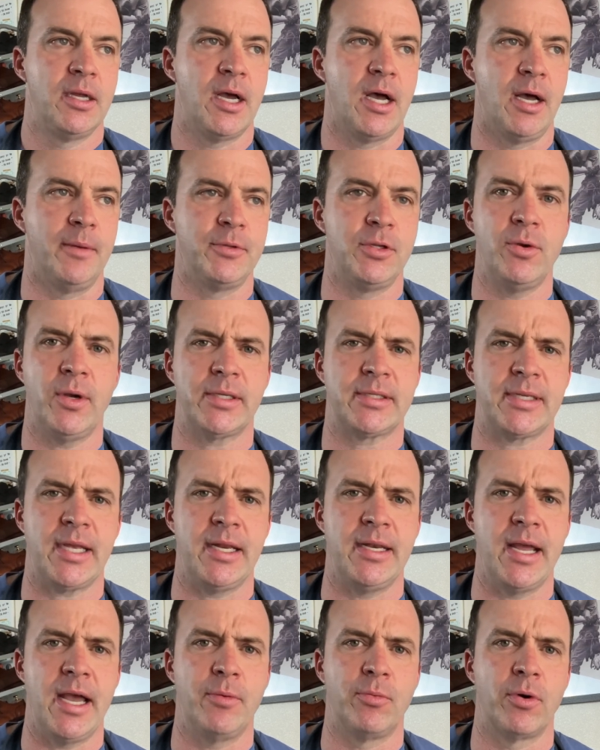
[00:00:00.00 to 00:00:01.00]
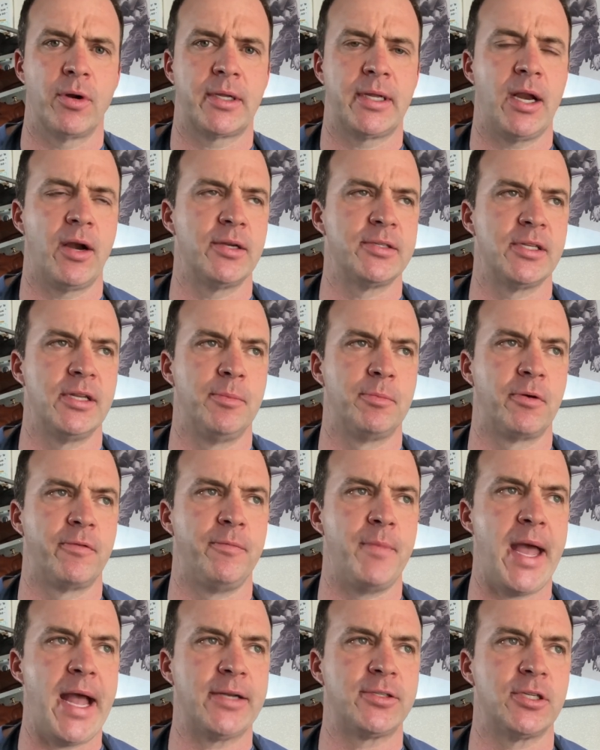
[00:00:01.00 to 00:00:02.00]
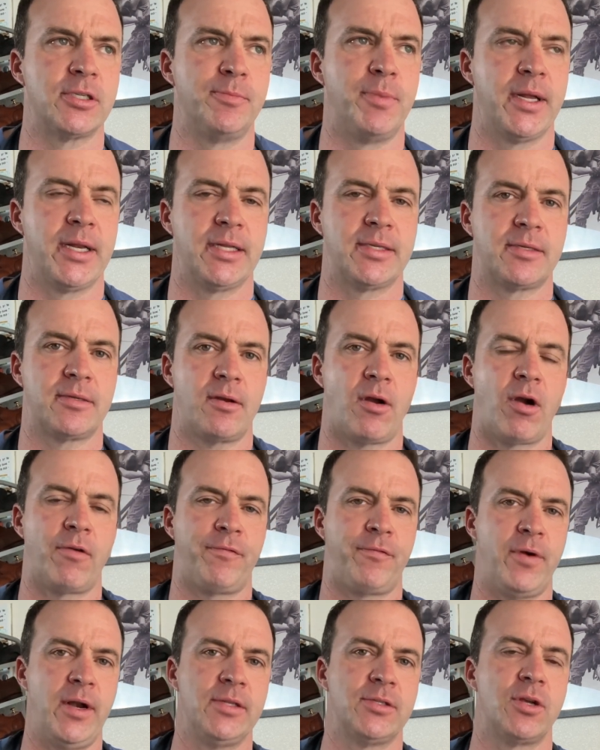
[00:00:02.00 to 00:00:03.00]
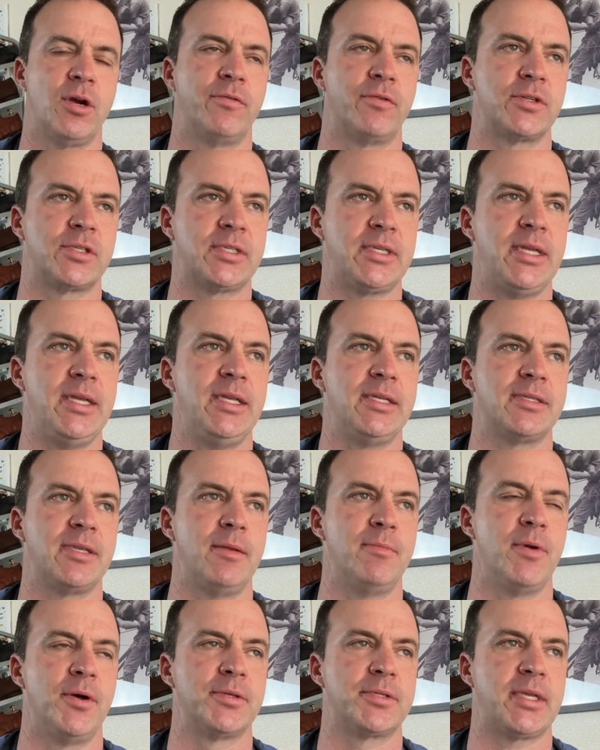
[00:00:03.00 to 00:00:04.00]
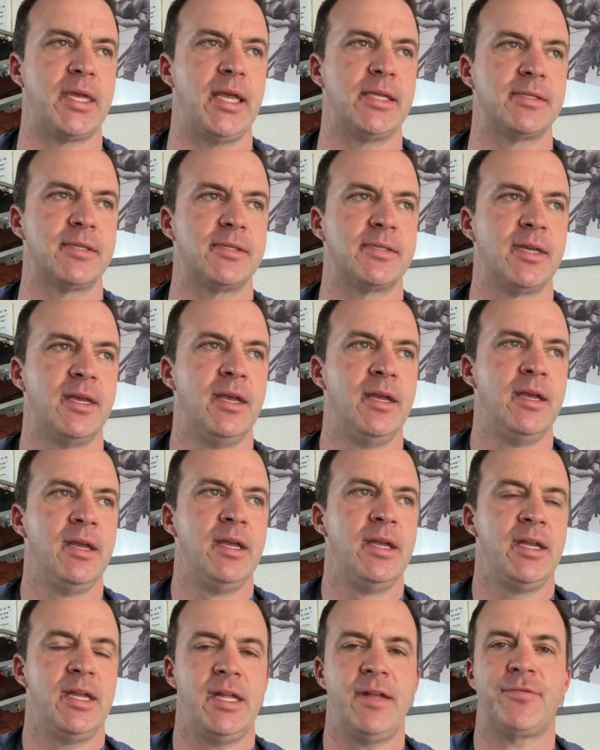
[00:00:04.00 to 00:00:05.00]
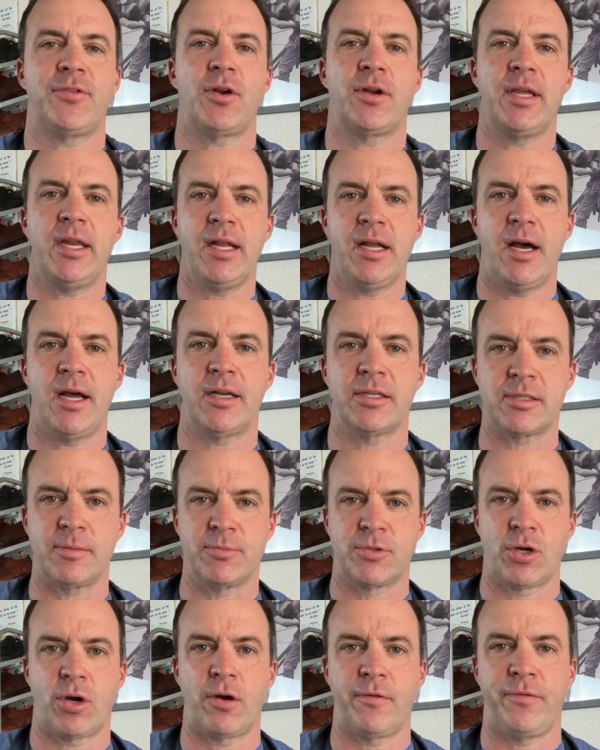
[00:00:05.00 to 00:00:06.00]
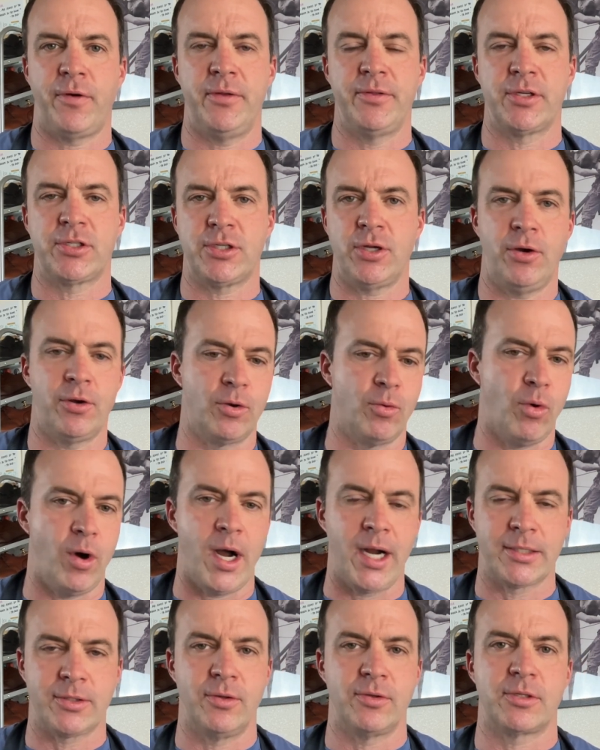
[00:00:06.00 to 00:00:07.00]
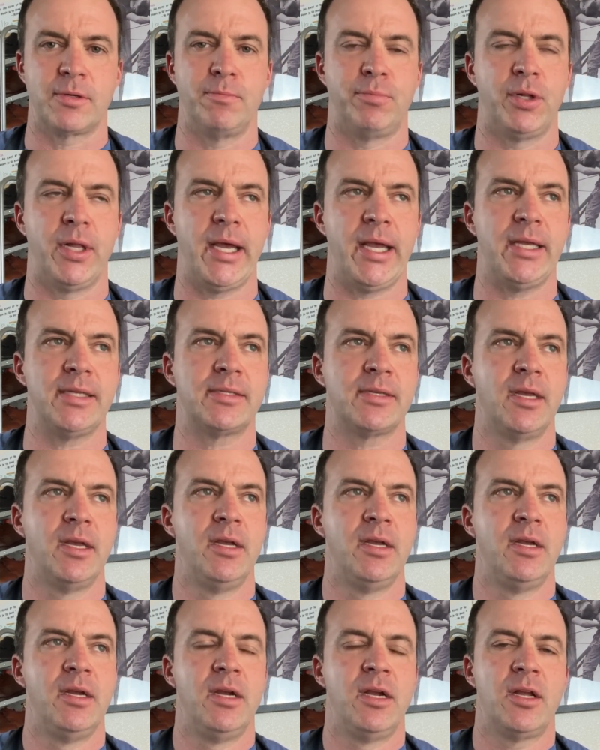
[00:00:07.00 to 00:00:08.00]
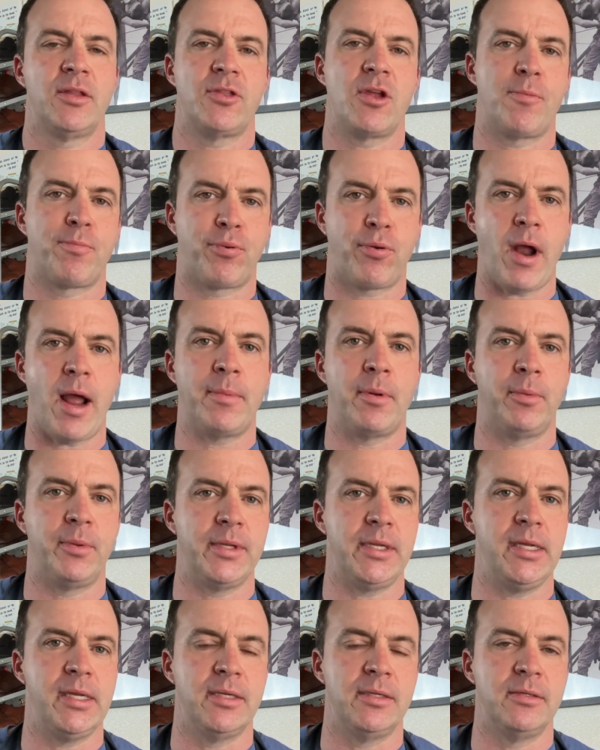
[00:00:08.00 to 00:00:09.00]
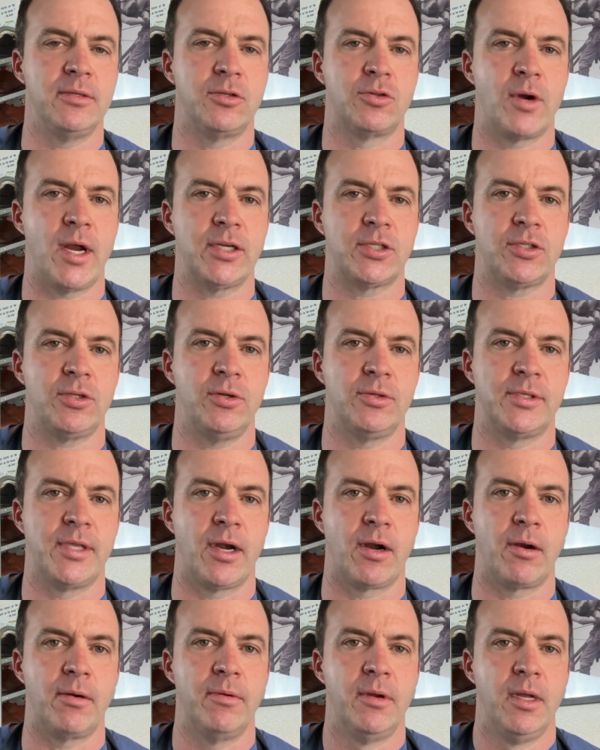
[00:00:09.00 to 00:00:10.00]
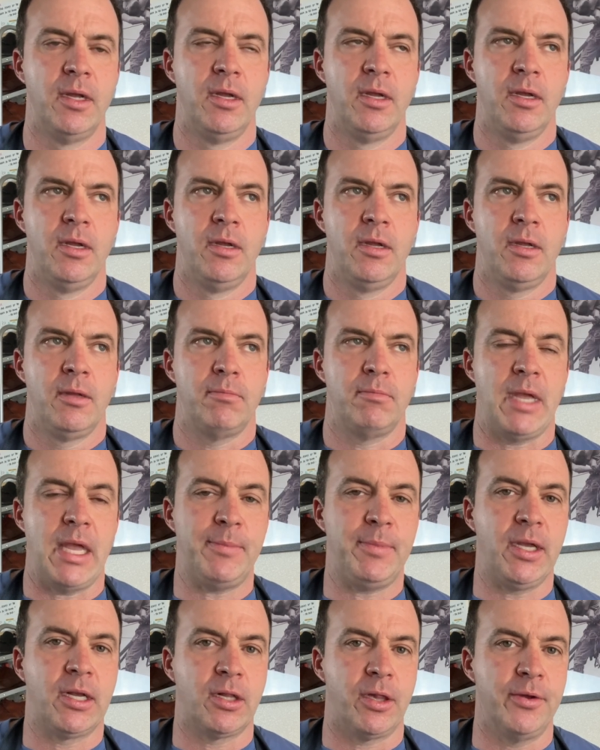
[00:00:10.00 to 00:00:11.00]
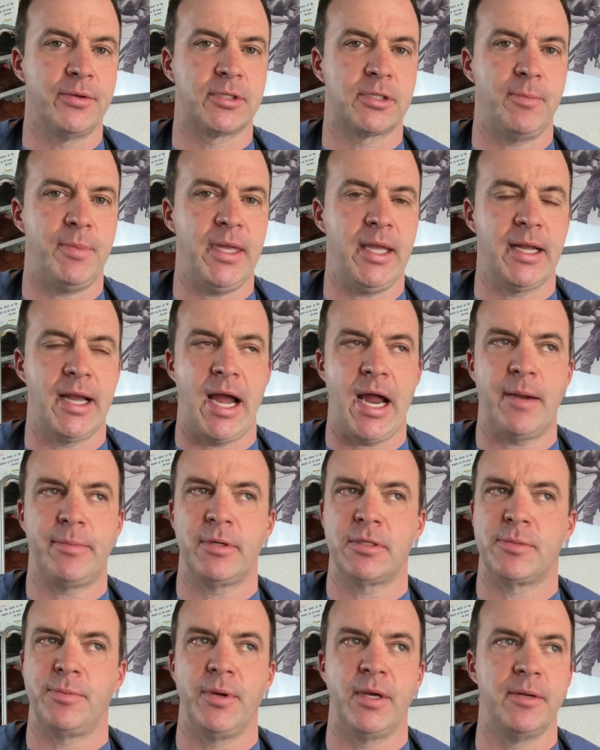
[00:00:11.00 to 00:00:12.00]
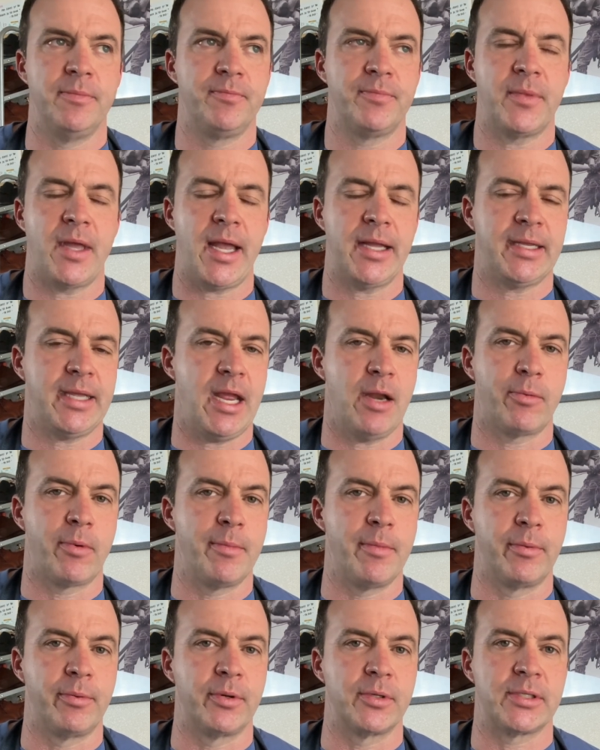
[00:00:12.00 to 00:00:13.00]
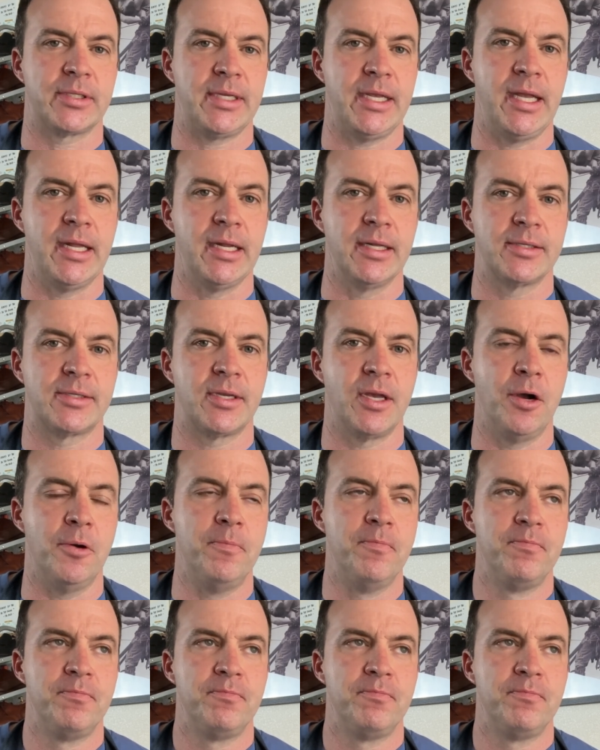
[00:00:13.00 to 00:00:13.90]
USA Network carries a number of matches, but it's our friends overseas in most cases. If they're getting onto some turf on the show to walk through some plays, they're probably in dress shoes that are maybe close to being hybrids, but I can't remember seeing it. So